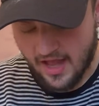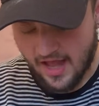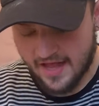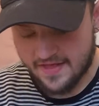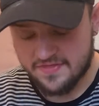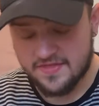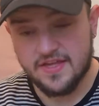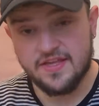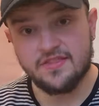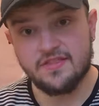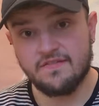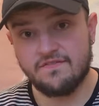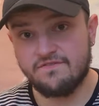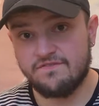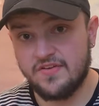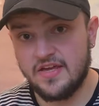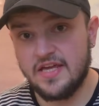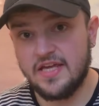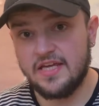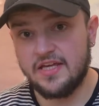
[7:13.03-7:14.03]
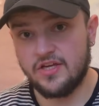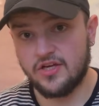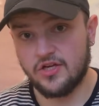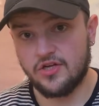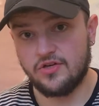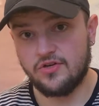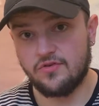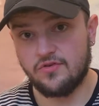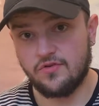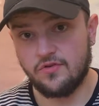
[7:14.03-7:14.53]
And these are
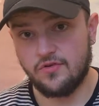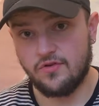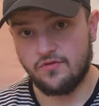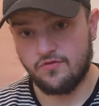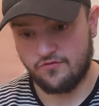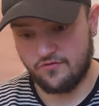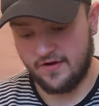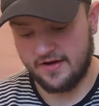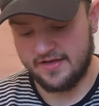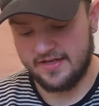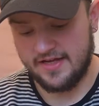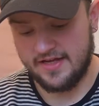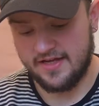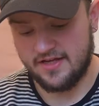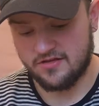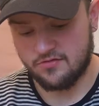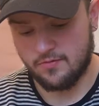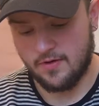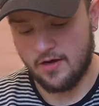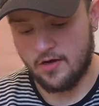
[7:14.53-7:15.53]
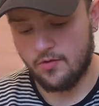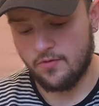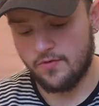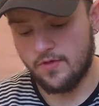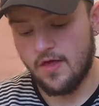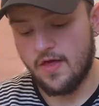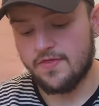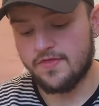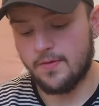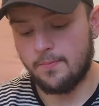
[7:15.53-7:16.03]
vegan friendly as well.